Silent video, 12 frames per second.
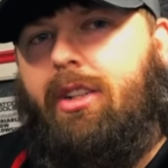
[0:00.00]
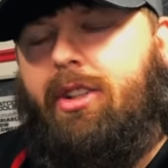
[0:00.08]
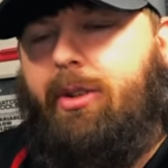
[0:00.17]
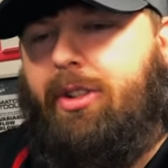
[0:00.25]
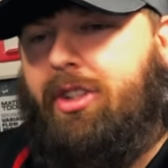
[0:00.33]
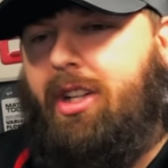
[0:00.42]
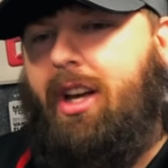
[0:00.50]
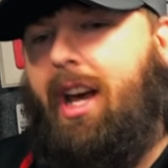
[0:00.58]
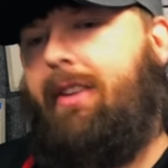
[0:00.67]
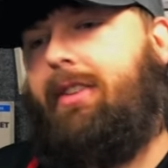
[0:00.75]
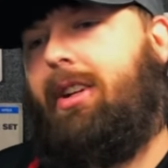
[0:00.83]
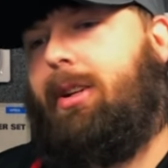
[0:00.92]
So instead of
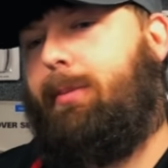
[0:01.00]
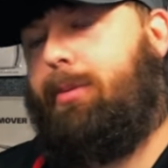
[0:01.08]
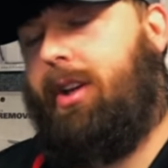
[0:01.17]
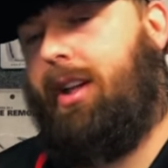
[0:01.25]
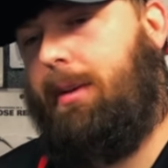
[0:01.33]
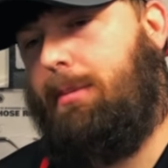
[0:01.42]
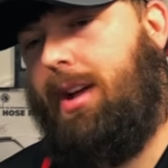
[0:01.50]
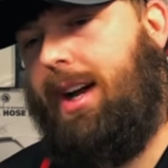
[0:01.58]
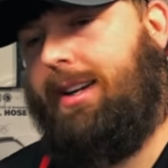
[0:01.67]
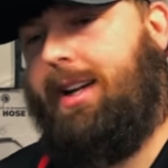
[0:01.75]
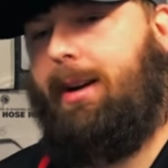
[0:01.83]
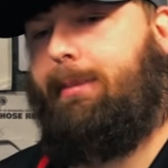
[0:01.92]
having a completely
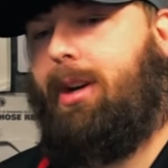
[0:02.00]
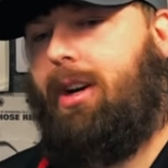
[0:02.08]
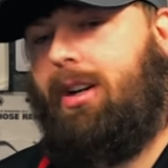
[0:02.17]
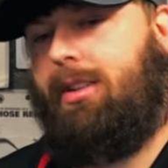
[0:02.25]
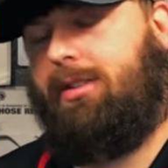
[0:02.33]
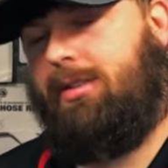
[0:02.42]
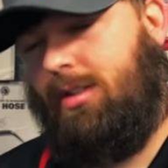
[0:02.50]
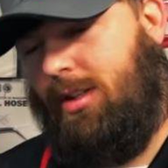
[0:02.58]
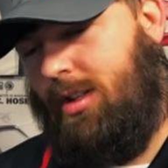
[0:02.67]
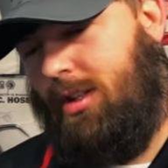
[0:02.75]
blacked out box,